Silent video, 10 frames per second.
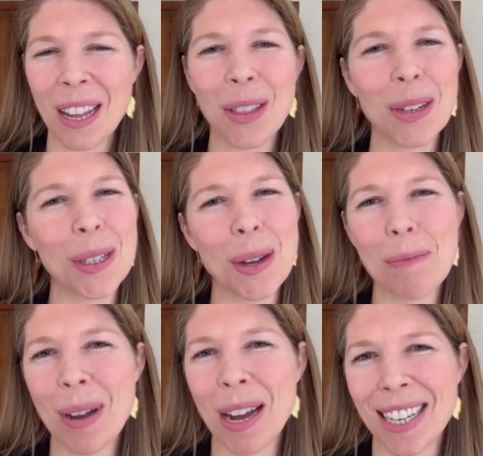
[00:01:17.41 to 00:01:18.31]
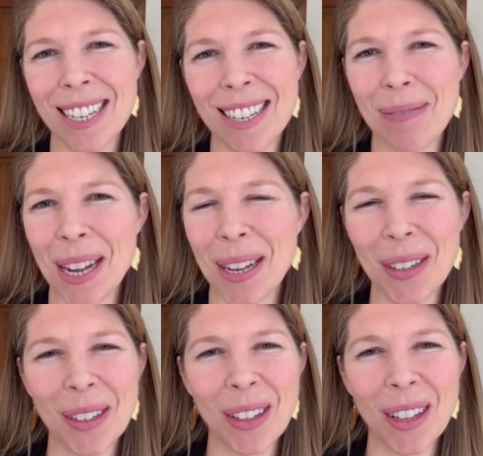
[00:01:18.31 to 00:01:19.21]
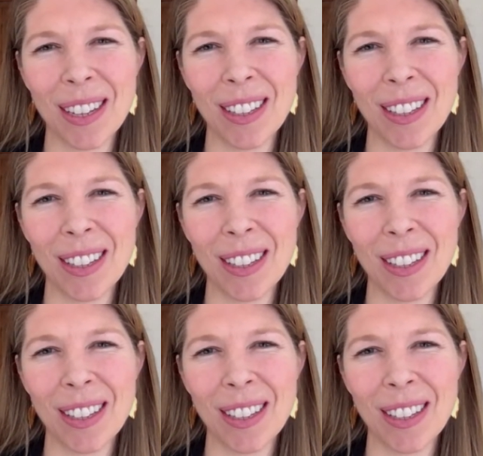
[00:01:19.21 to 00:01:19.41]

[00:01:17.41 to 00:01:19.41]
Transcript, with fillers: There's so much, Michael.